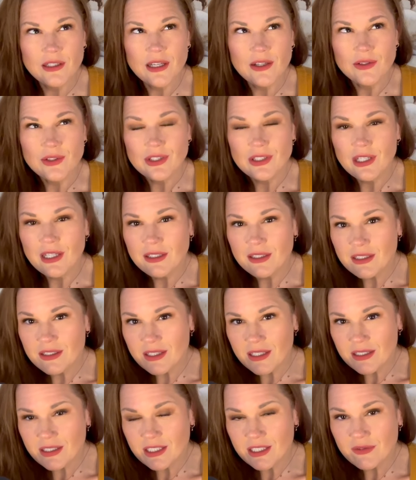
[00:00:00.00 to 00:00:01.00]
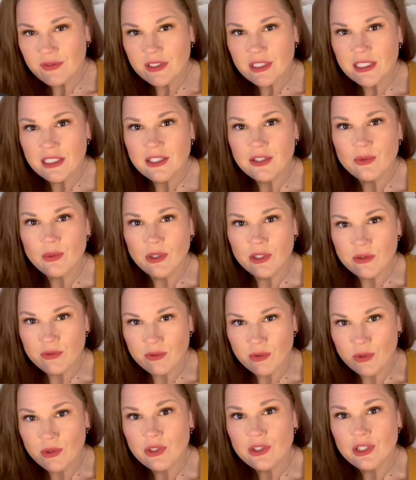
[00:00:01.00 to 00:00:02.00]
outside these activities while you
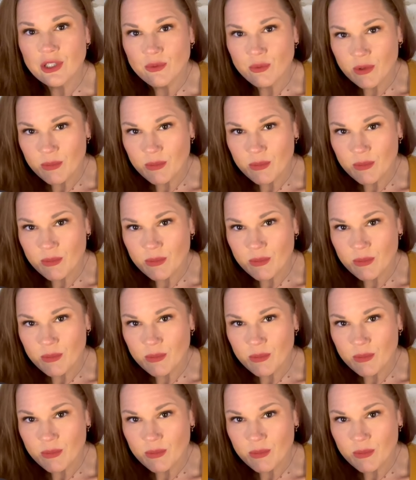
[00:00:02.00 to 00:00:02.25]
focus on